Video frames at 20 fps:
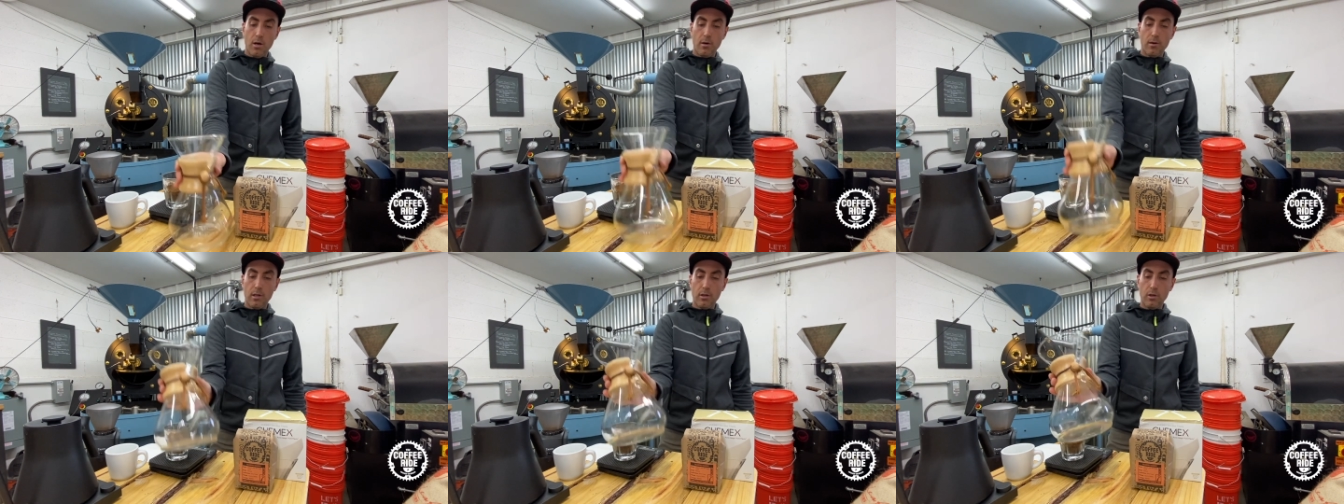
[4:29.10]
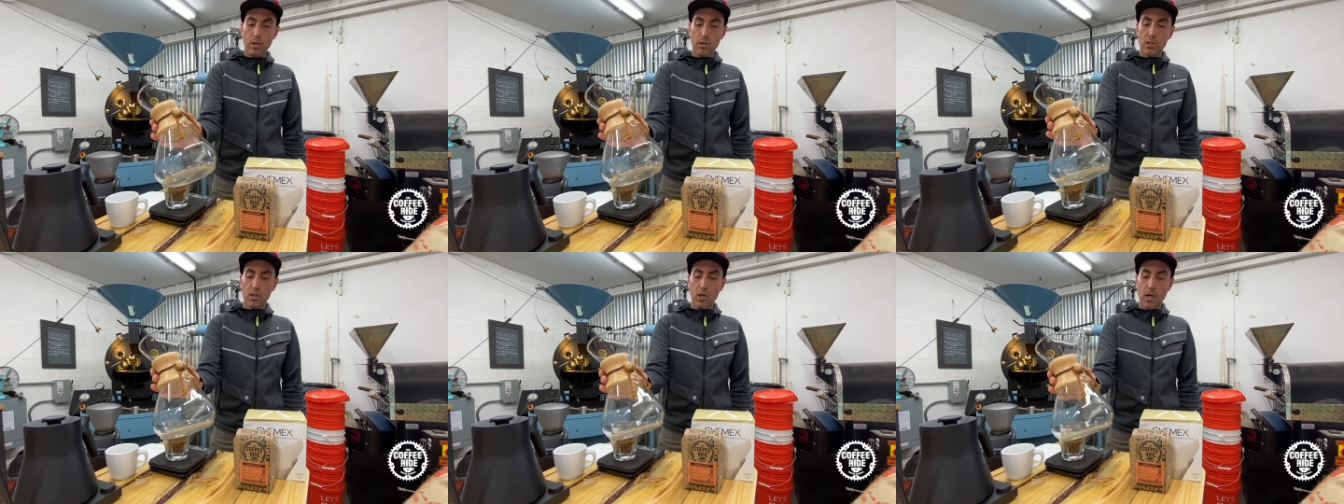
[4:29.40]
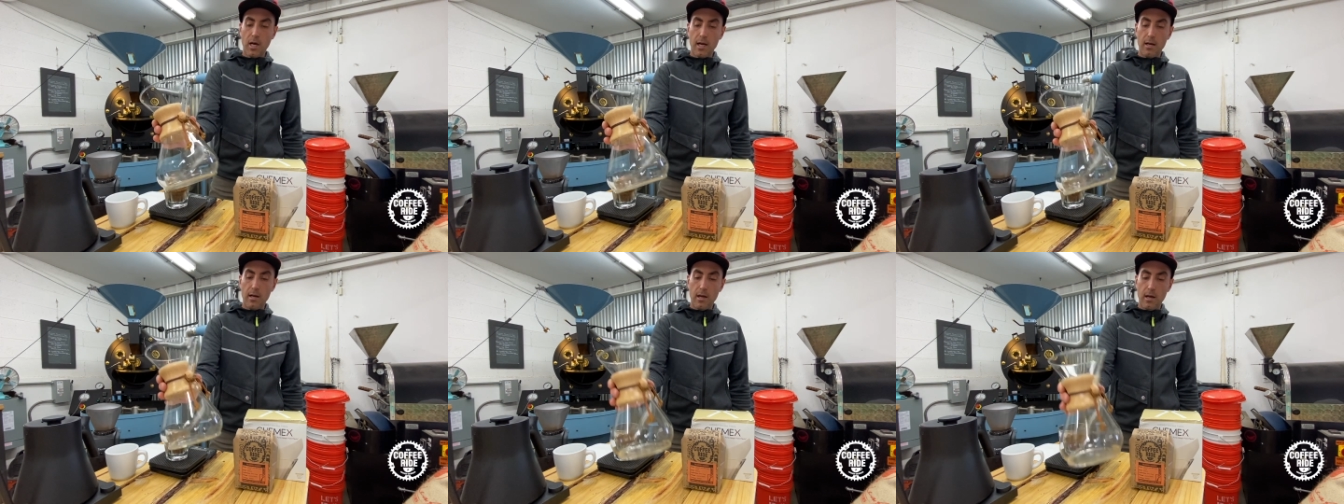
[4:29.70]
looks
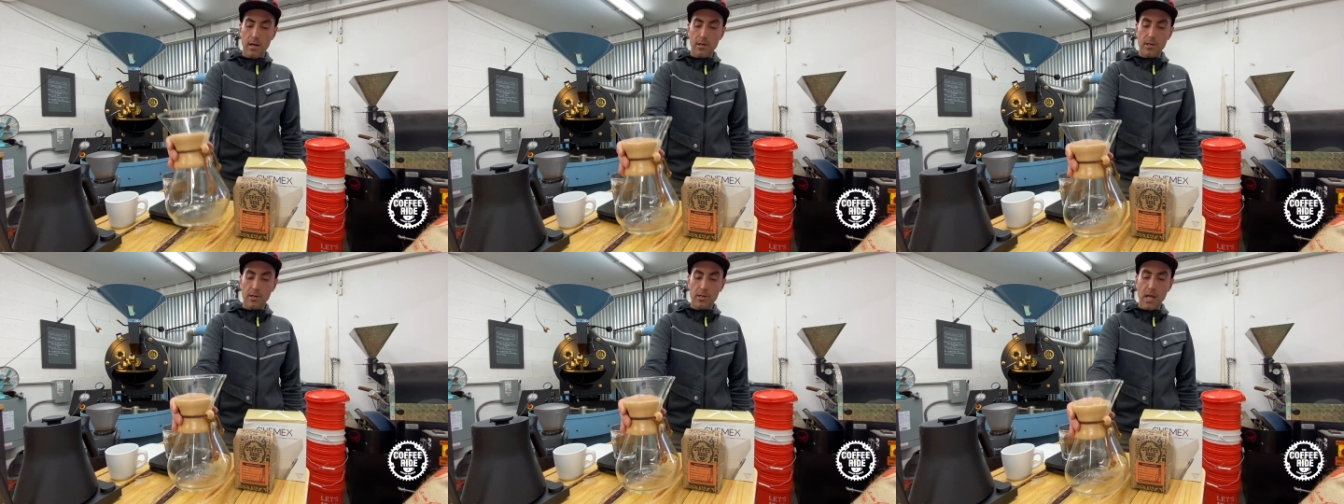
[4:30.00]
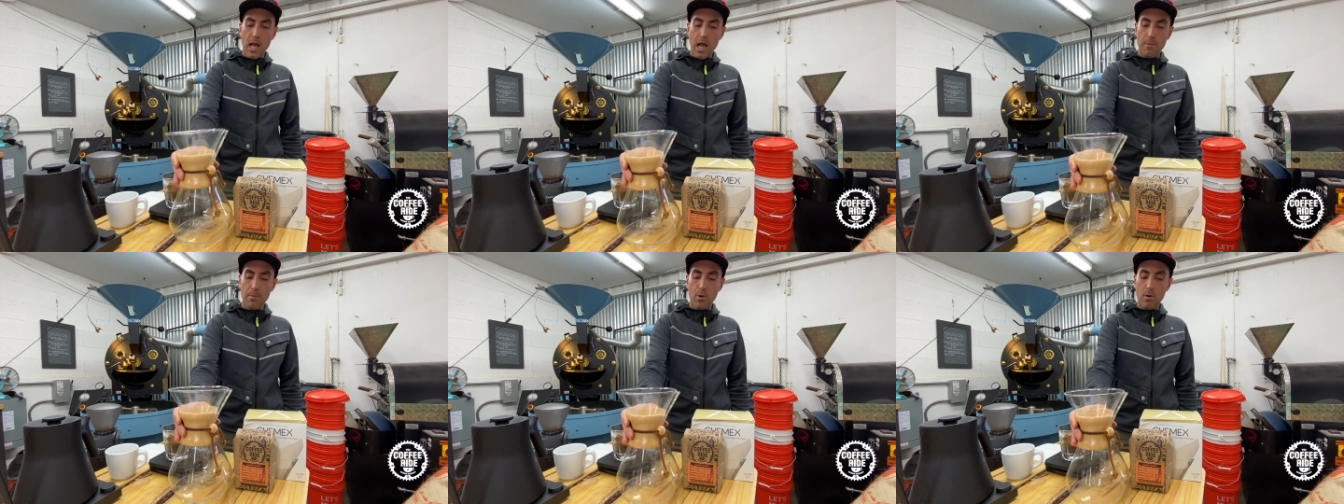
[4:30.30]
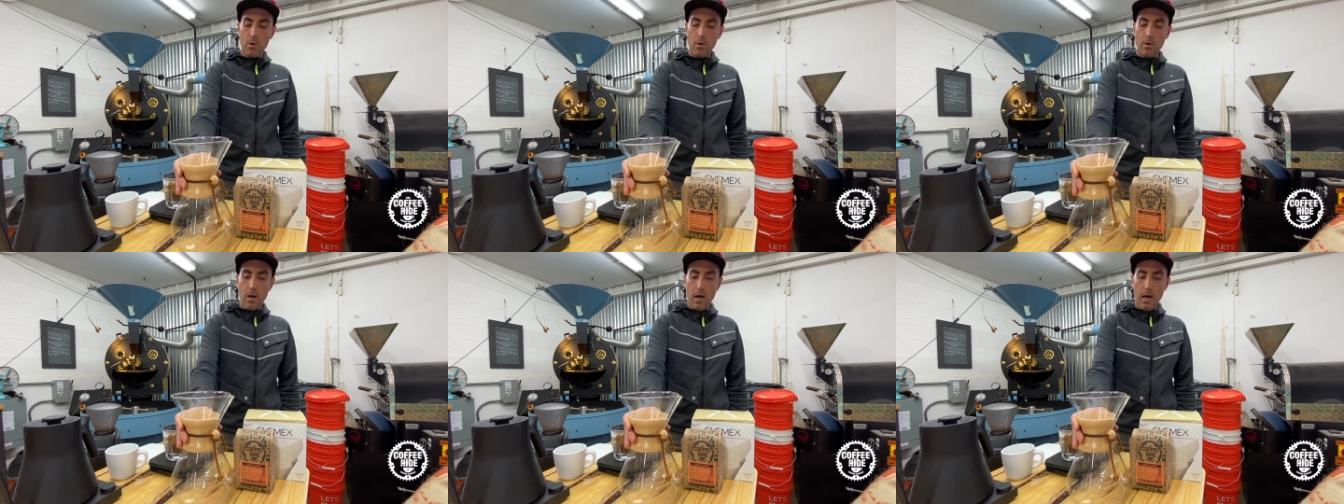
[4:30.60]
great on your
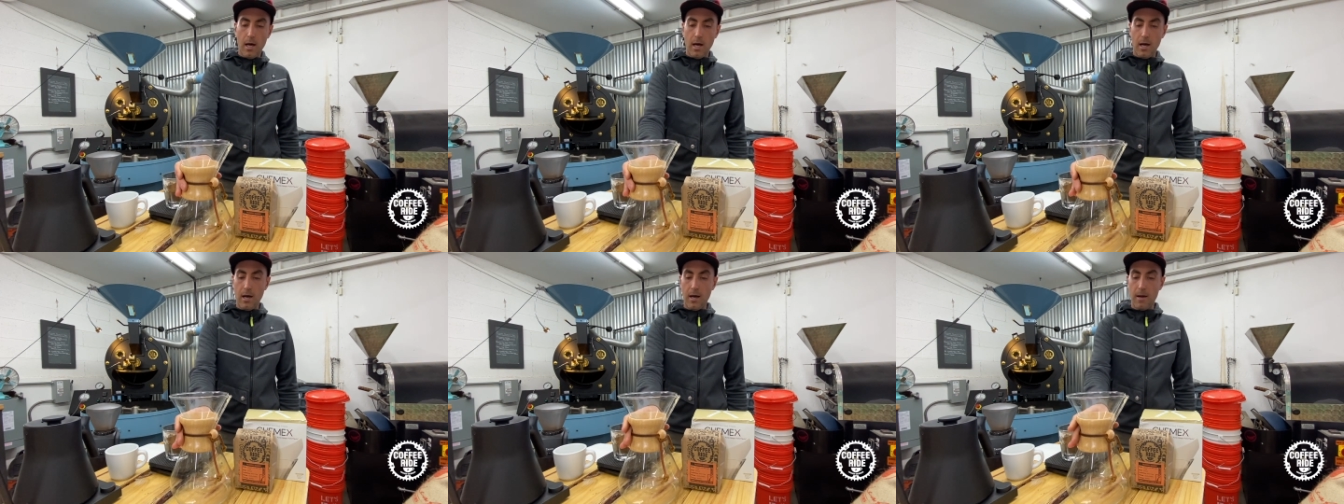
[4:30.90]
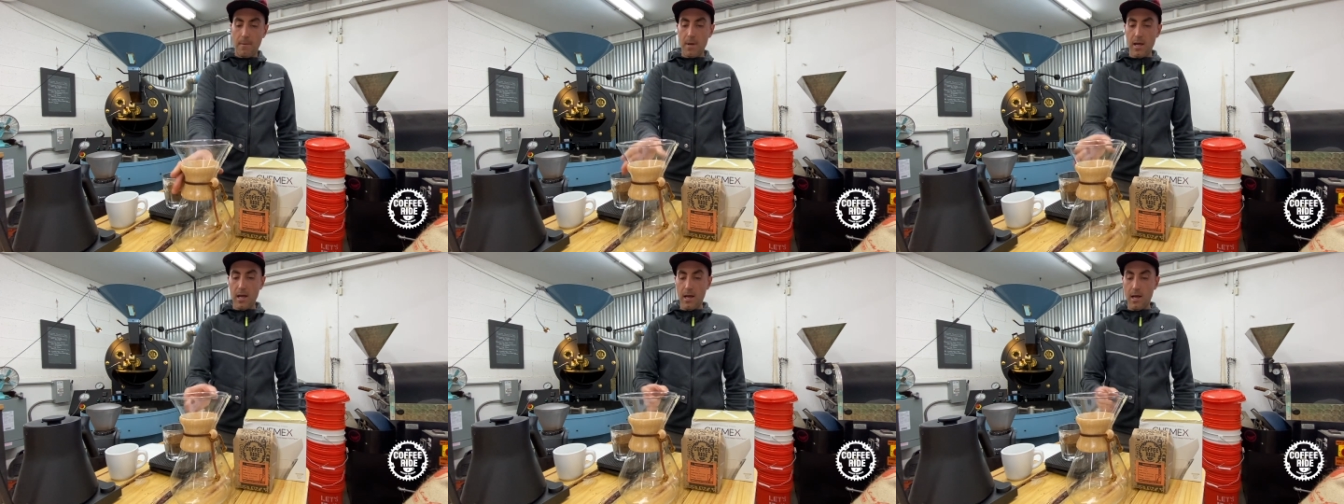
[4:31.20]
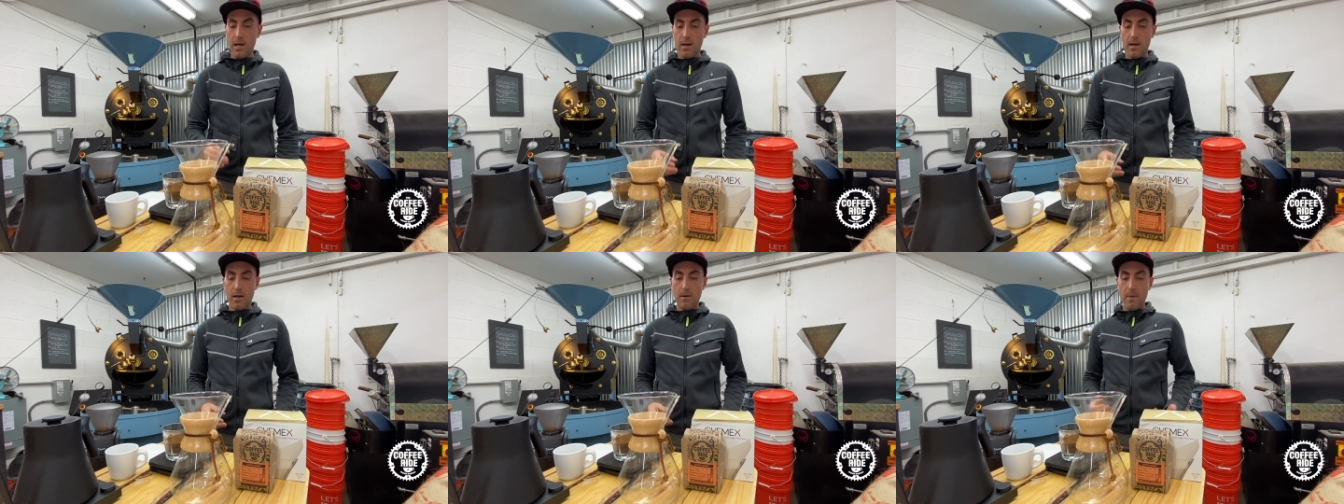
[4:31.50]
table,
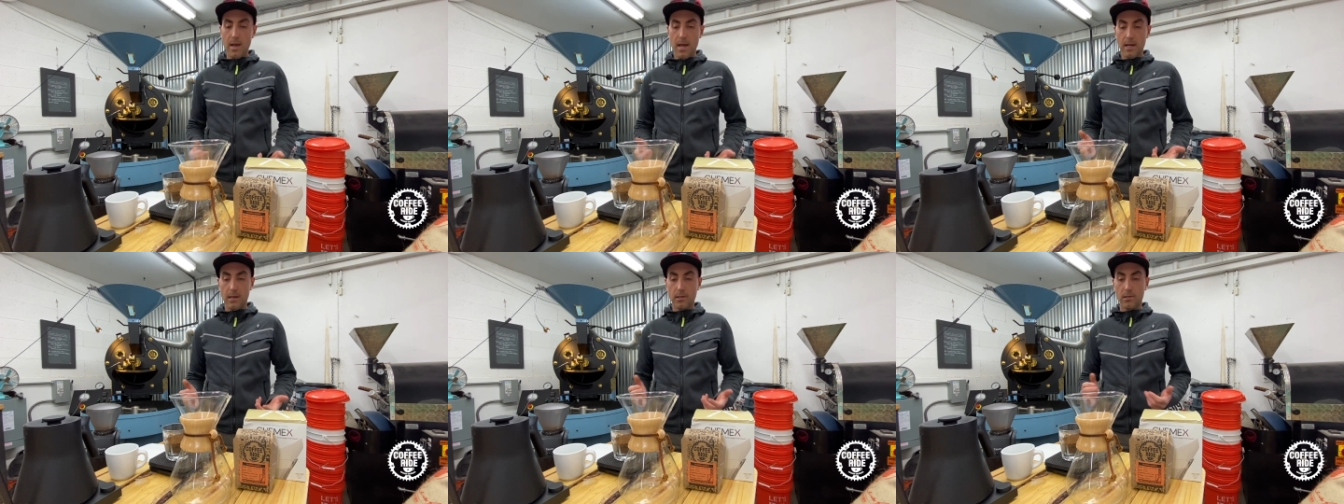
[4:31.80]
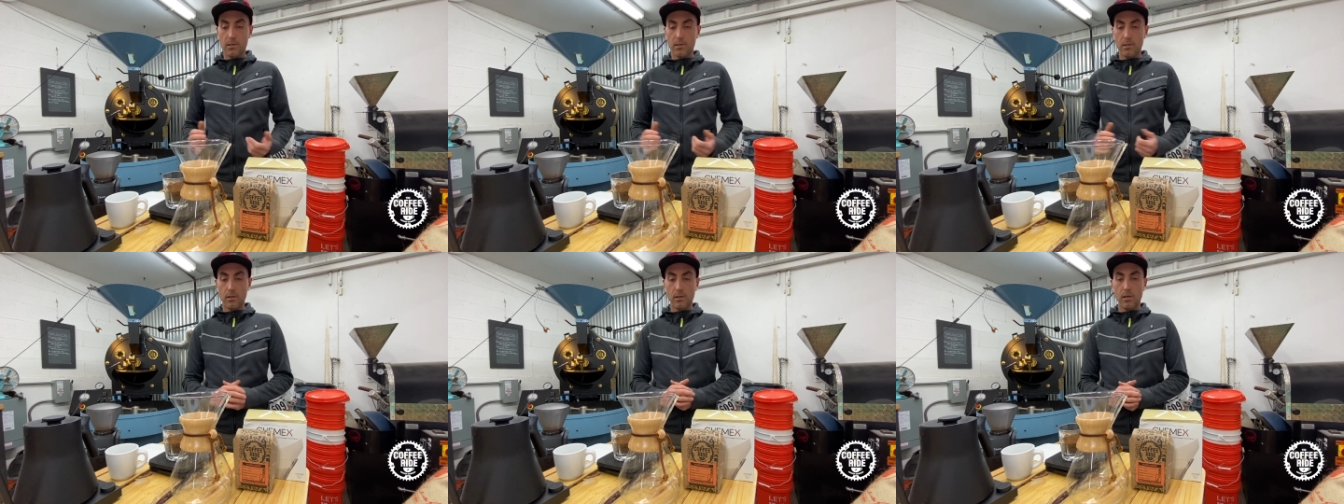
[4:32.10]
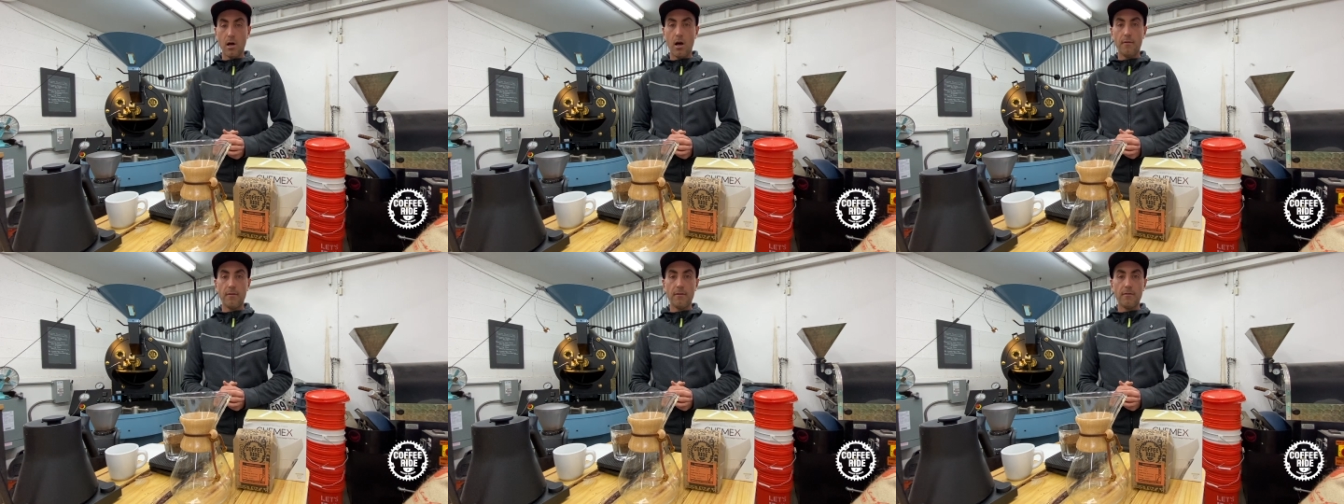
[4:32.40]
and it makes
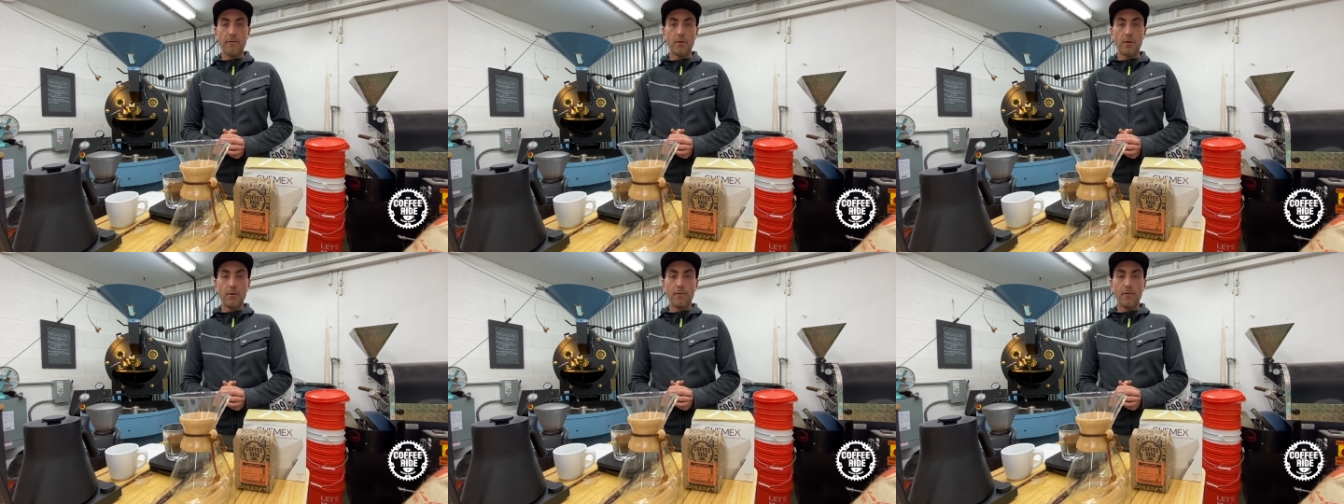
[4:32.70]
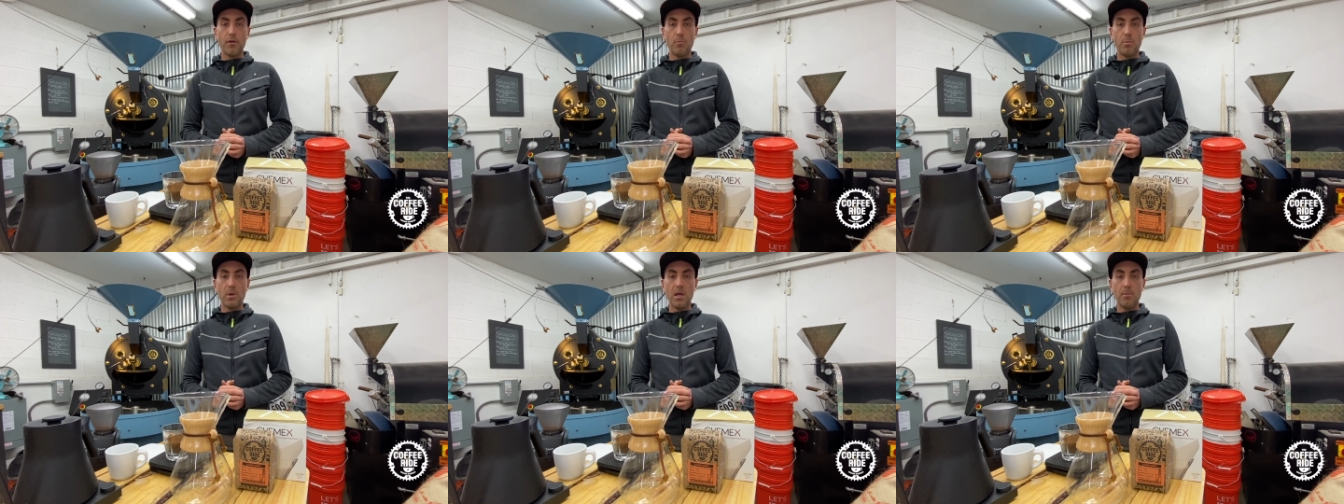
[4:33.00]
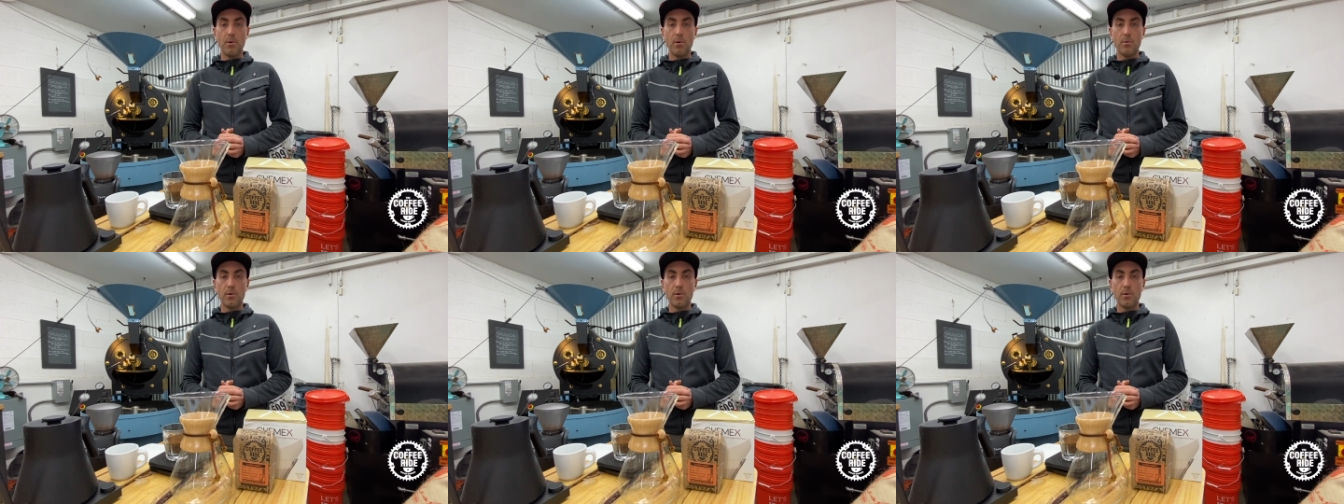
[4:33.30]
coffee for a few people,